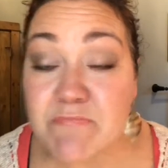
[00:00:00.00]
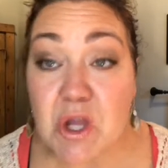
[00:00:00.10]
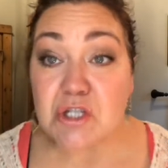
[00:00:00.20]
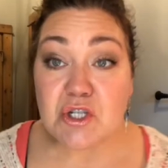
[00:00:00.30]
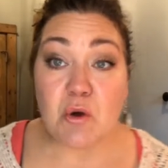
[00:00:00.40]

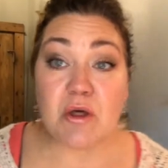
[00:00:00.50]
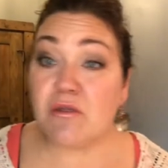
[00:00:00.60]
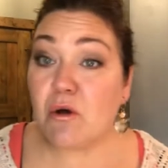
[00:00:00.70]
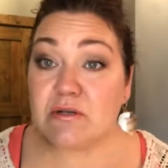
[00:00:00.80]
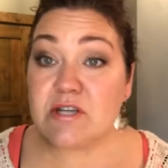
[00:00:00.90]
So
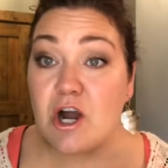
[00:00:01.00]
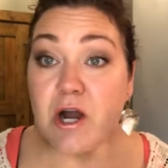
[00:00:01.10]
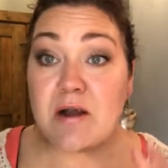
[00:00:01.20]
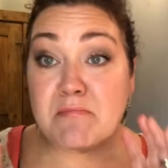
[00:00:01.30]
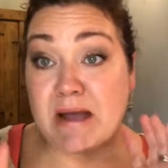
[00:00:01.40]
those
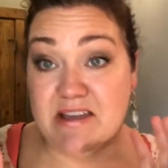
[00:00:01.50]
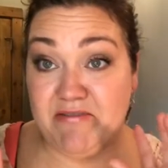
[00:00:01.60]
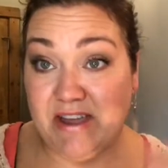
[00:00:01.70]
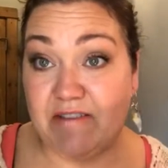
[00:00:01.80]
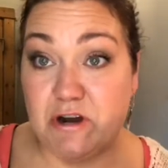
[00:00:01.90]
are my
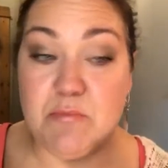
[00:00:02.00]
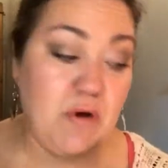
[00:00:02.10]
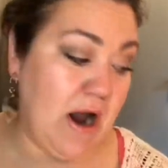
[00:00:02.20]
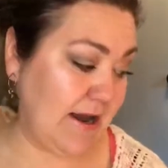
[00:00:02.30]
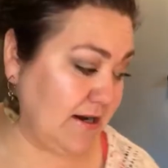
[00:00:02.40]
favorite
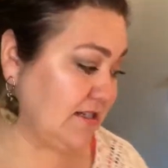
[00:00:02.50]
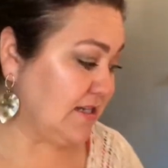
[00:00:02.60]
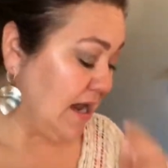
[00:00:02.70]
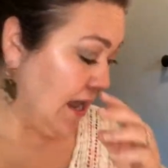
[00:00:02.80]
products.